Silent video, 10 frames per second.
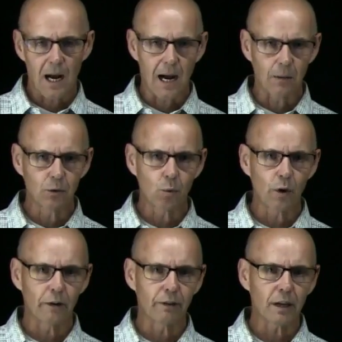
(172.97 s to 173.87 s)
I was
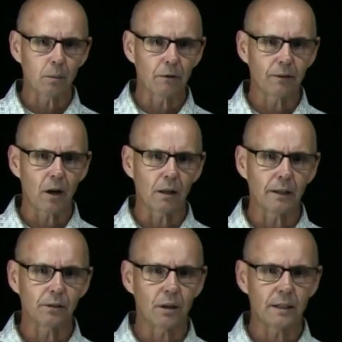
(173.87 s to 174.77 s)
aware of a couple of
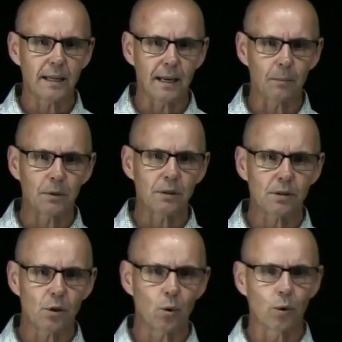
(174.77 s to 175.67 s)
colleagues on
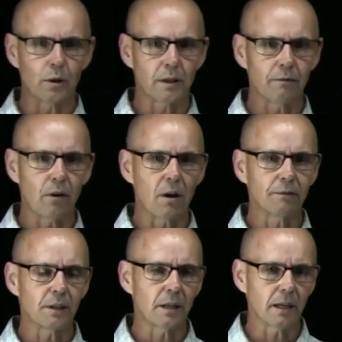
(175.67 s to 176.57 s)
campus who were
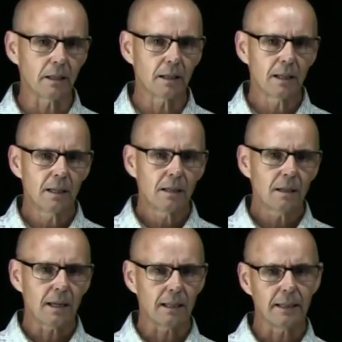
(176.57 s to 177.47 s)
involved in a
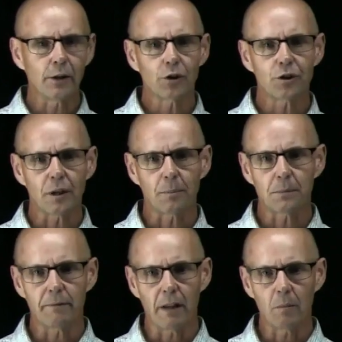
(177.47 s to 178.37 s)

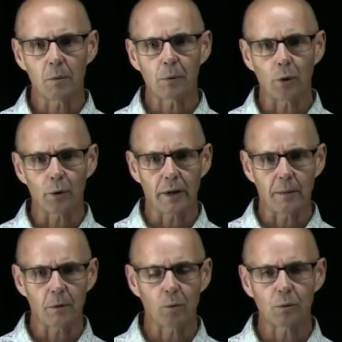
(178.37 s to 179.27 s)
leadership development
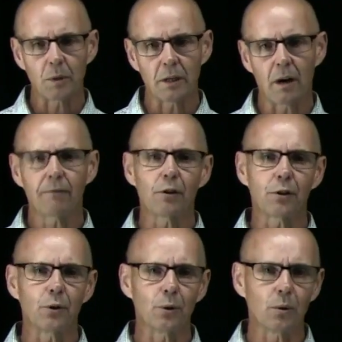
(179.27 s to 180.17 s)
program that was being offered
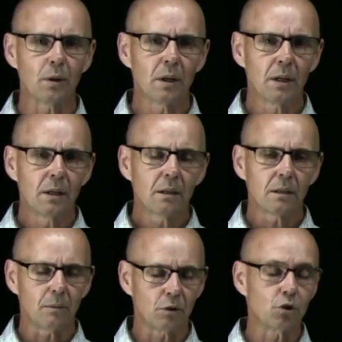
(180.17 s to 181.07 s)
through,
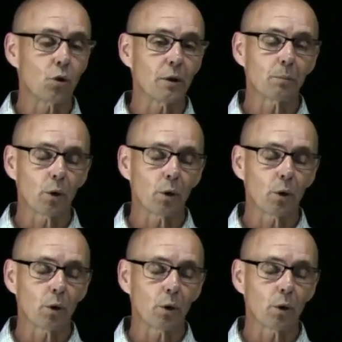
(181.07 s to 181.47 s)
it was a joint